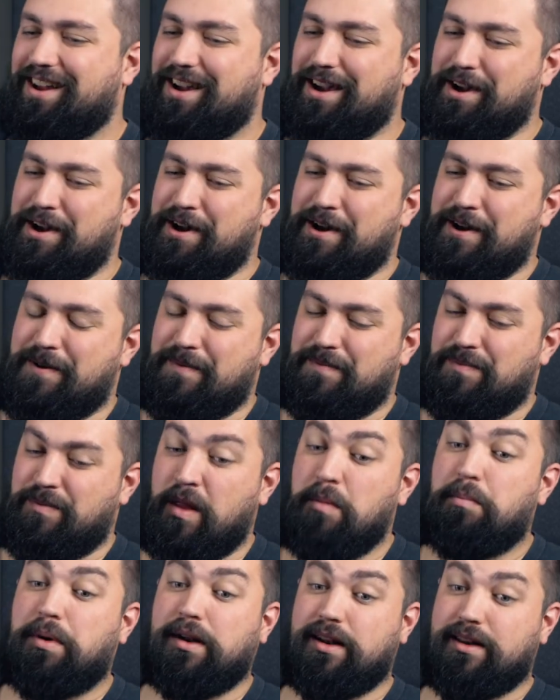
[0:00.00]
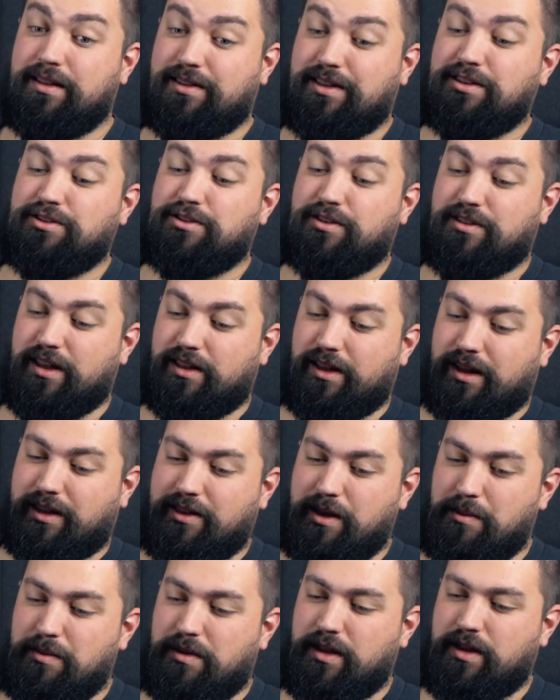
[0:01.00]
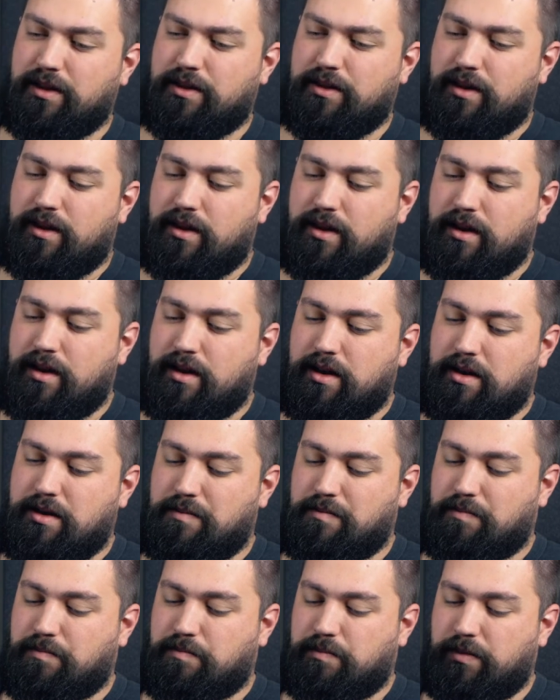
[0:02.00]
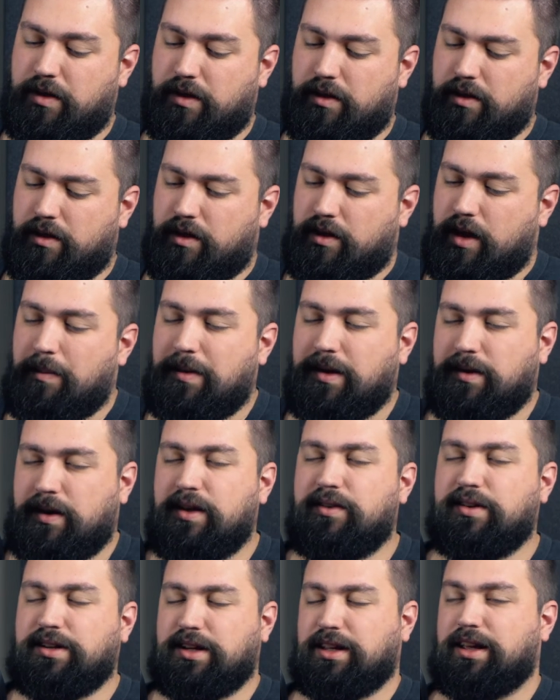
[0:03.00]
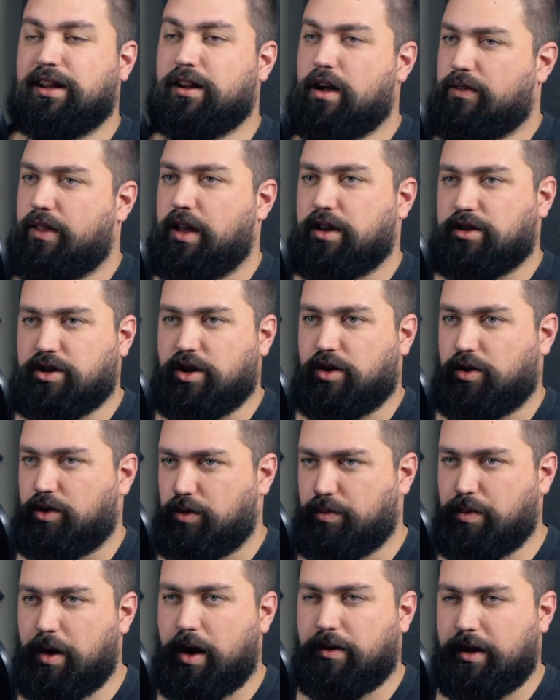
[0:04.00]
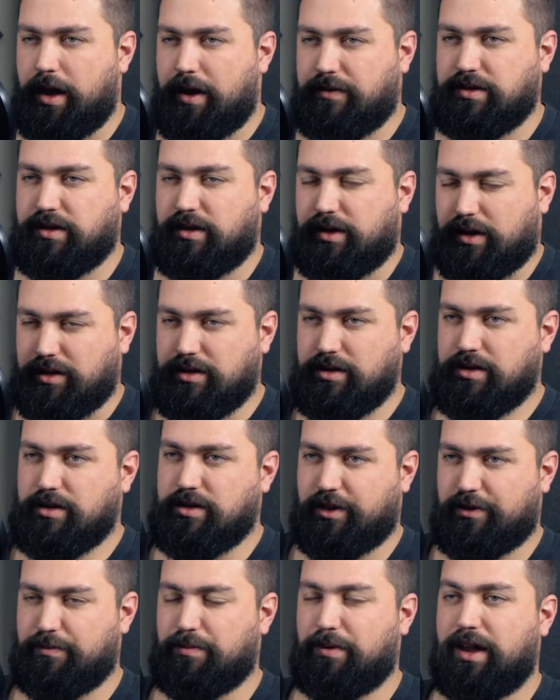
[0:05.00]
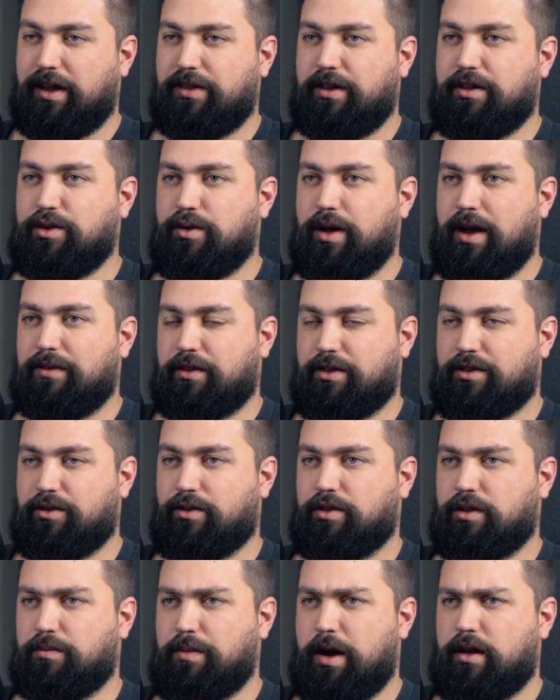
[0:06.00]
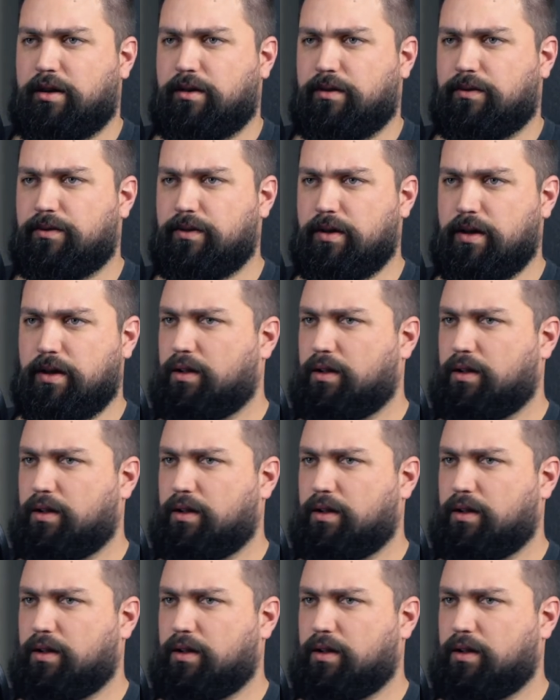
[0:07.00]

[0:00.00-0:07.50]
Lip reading: But it is interesting, like some of these, I mean, even to get on that show, you probably have to like display that you have a certain amount of